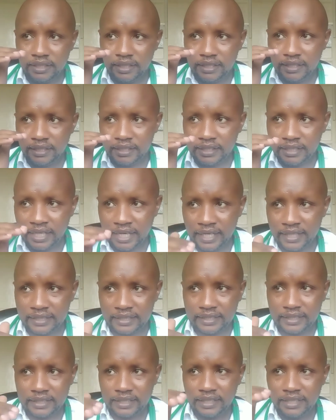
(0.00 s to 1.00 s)

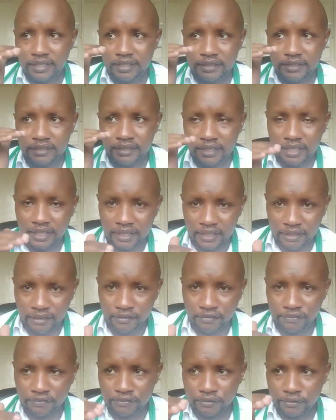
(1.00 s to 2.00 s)
get
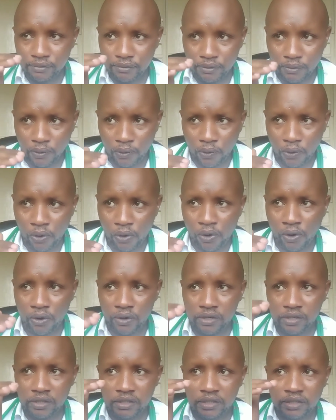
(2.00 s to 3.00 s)
relief,
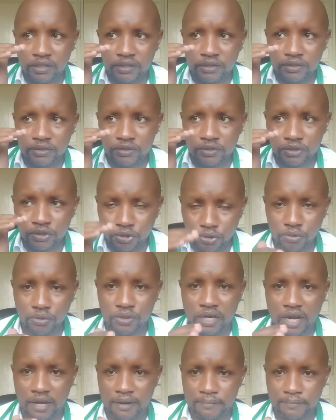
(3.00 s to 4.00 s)
or
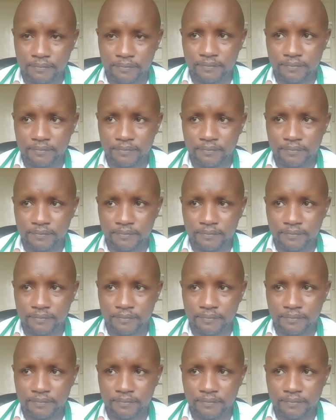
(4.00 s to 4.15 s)
sooner